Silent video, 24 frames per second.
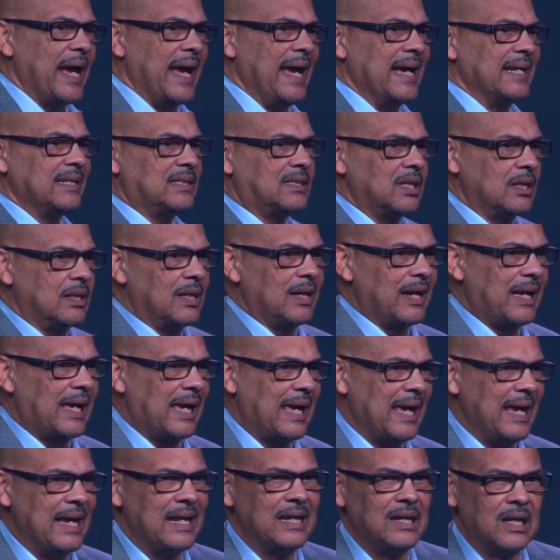enter the
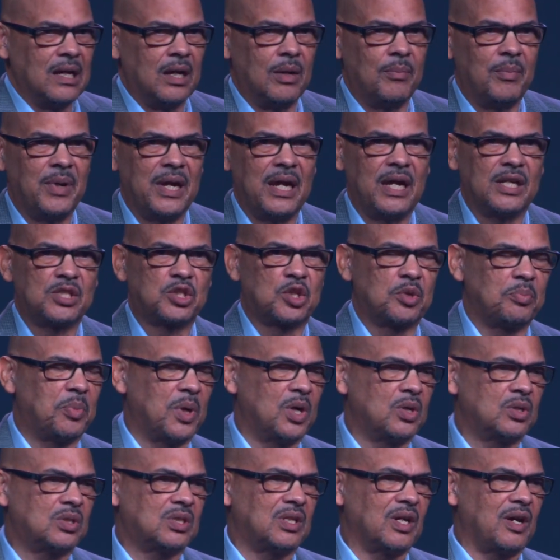kingdom, it's
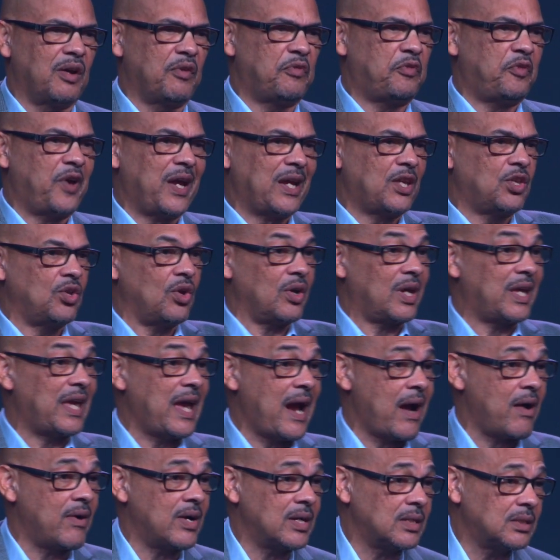supposed to affect your
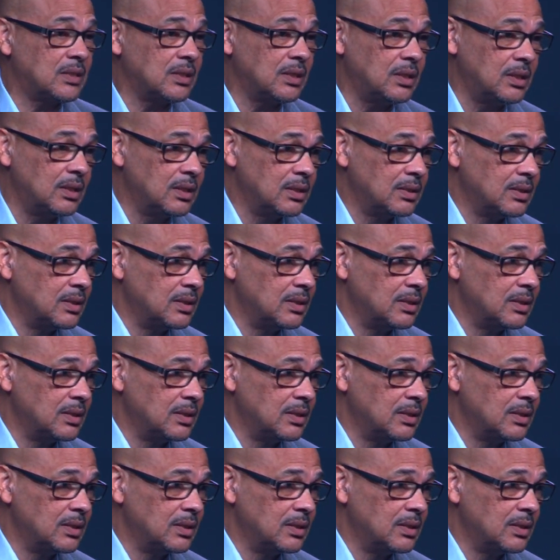character.